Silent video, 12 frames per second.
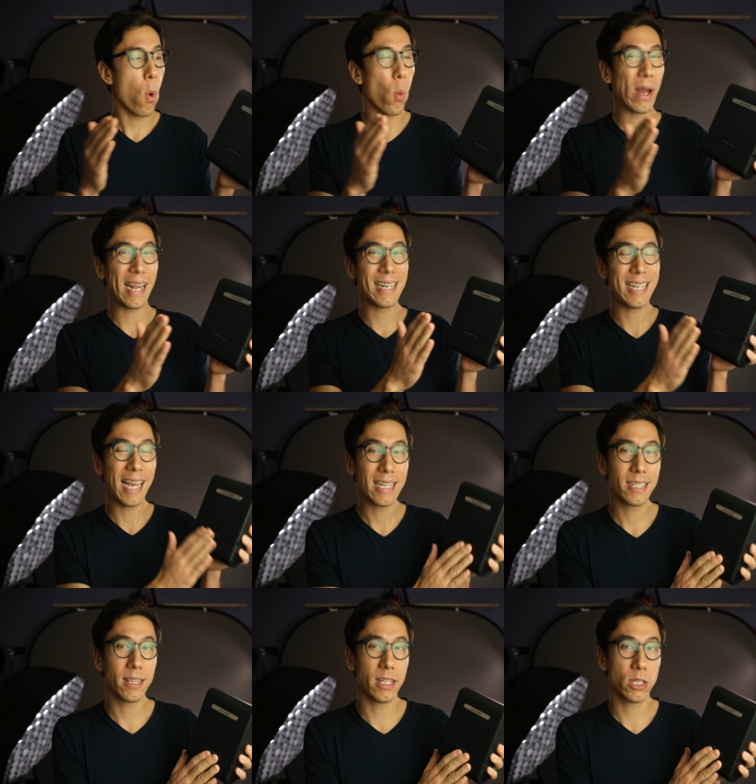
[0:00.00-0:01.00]
when I
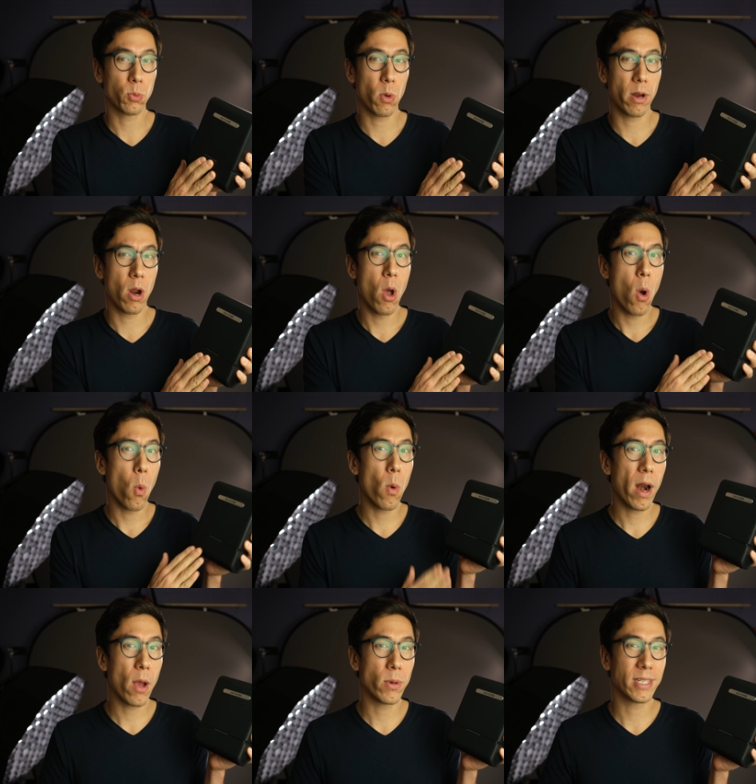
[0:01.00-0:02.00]
tested this one,
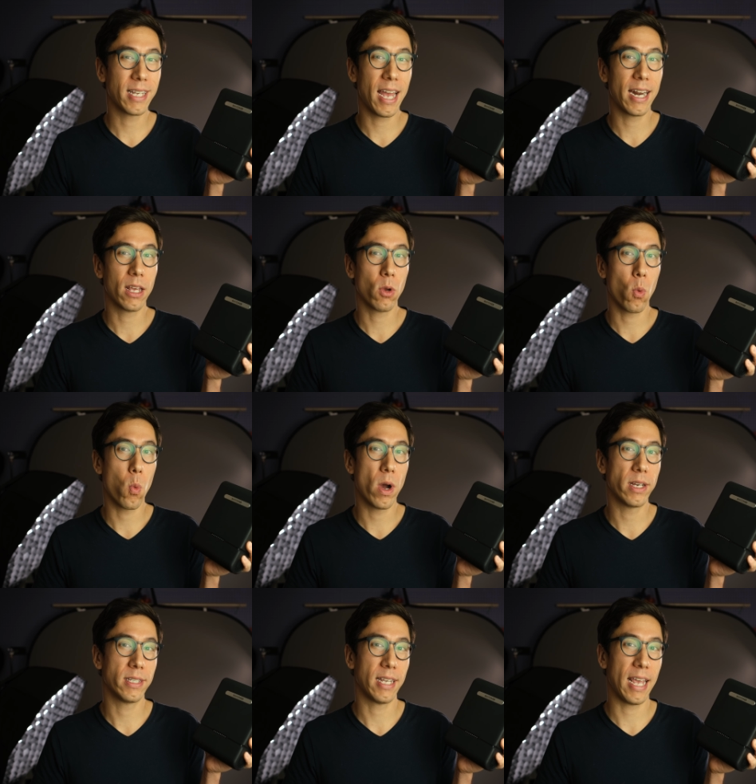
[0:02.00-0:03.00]
what I was getting
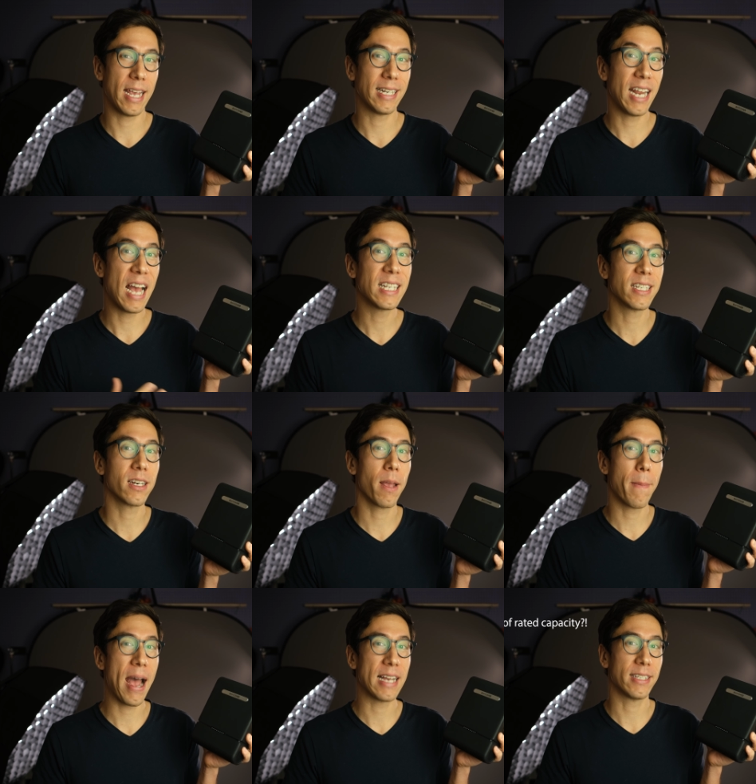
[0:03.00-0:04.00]
was a tested
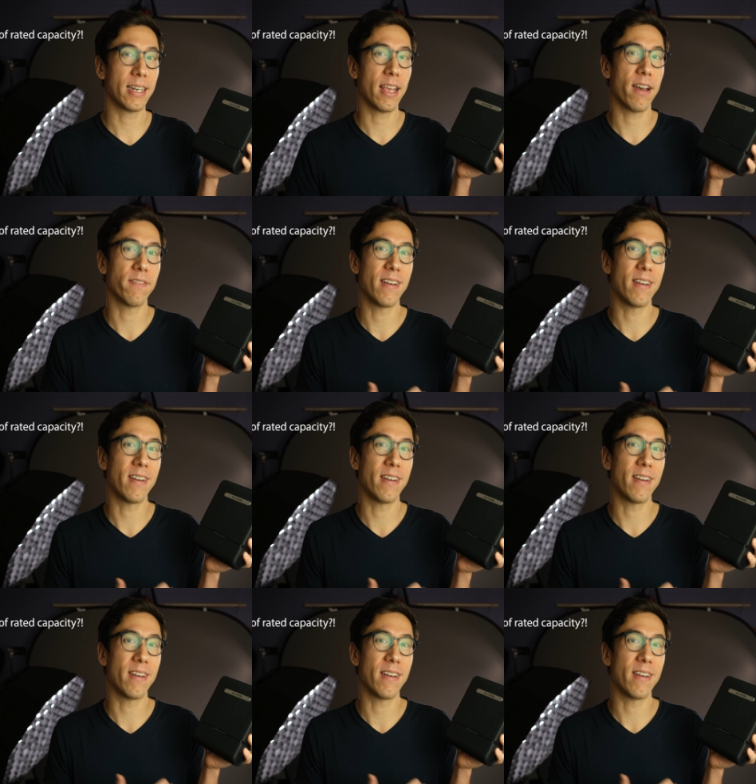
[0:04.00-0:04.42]
capacity of